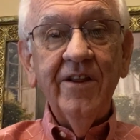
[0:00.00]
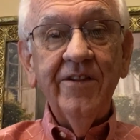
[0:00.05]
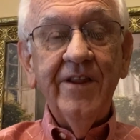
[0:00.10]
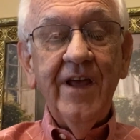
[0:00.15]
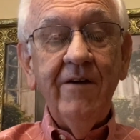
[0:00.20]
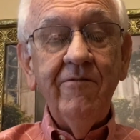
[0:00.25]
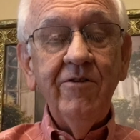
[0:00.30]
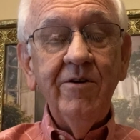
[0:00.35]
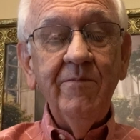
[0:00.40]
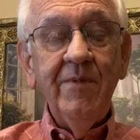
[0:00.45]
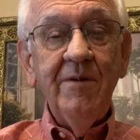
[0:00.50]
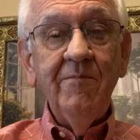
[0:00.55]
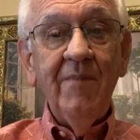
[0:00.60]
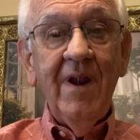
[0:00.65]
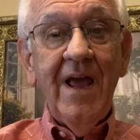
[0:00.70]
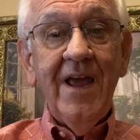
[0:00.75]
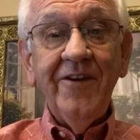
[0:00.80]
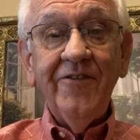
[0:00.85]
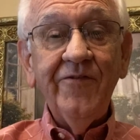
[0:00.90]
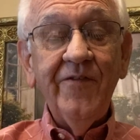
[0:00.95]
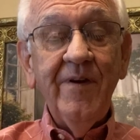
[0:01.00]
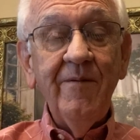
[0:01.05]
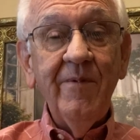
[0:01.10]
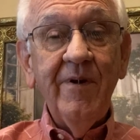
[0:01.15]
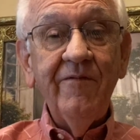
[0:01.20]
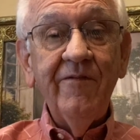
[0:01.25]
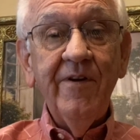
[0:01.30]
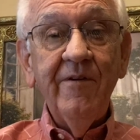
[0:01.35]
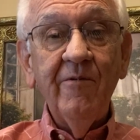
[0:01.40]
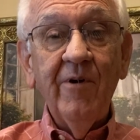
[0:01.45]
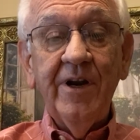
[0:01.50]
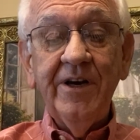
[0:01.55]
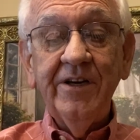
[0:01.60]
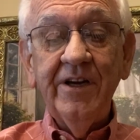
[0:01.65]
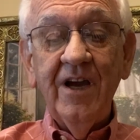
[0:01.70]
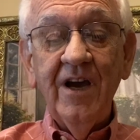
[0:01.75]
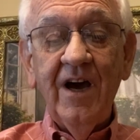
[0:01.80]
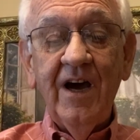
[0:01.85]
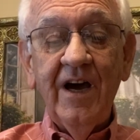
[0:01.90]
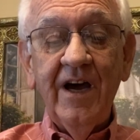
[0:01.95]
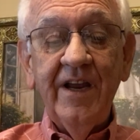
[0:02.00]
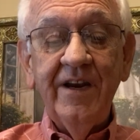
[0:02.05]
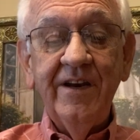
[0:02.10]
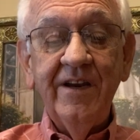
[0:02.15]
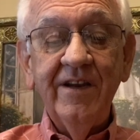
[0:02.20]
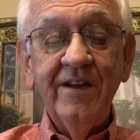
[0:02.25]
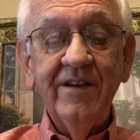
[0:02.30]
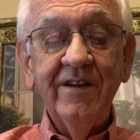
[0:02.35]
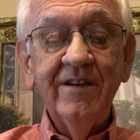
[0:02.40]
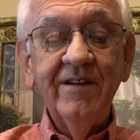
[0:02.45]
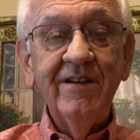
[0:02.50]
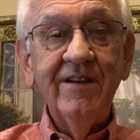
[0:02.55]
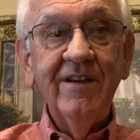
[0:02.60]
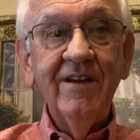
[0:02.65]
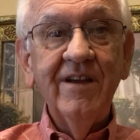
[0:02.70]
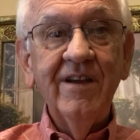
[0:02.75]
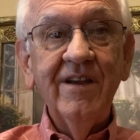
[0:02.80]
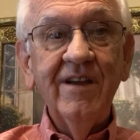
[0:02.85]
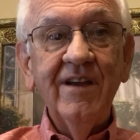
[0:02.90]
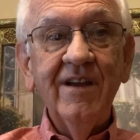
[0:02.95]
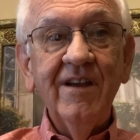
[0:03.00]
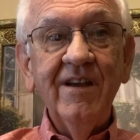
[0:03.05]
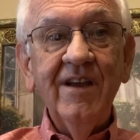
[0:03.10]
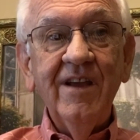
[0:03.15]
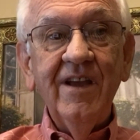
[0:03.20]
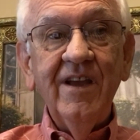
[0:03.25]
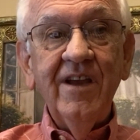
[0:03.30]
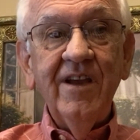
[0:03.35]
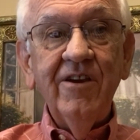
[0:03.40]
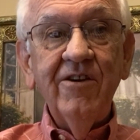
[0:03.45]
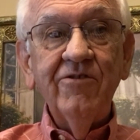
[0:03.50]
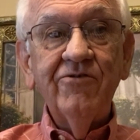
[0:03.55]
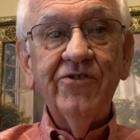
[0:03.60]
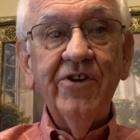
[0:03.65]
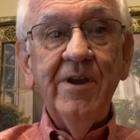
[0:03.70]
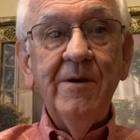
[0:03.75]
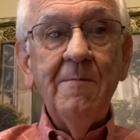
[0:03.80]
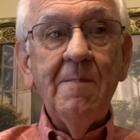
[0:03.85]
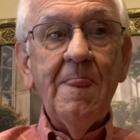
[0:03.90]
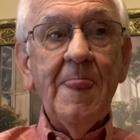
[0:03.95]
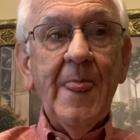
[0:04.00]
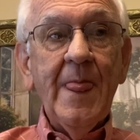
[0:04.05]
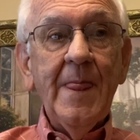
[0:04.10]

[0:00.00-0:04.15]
That would have been blasphemy if he wasn't God. You see,